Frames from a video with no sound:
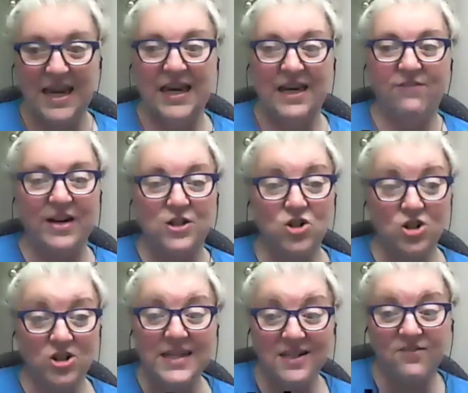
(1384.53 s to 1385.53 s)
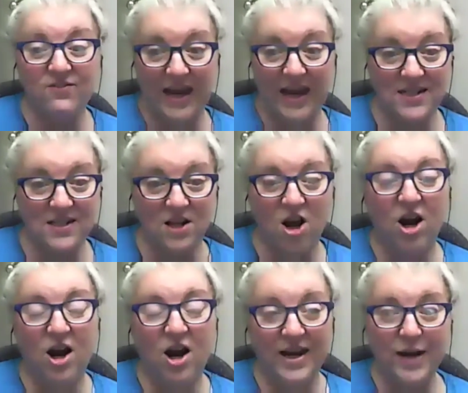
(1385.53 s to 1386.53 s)
And if I took his mm-hmm. advice
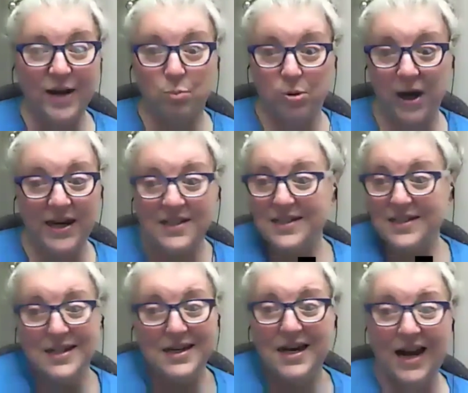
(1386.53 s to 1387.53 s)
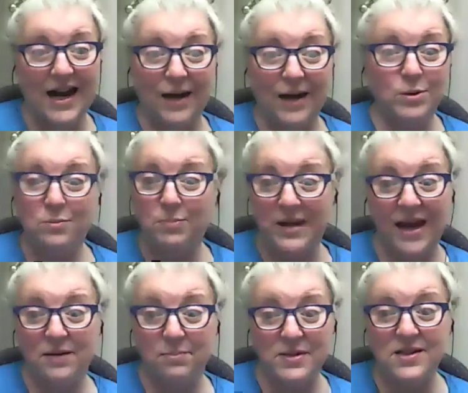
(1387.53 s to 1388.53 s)
on how to price, I would be
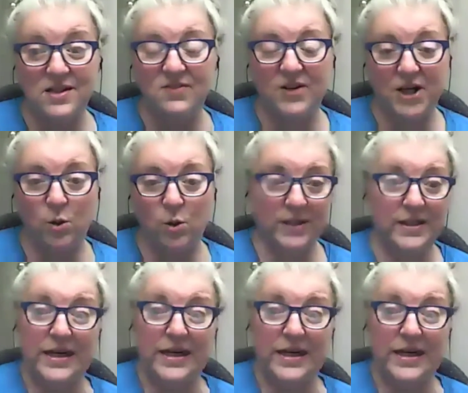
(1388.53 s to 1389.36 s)
out of business very quickly.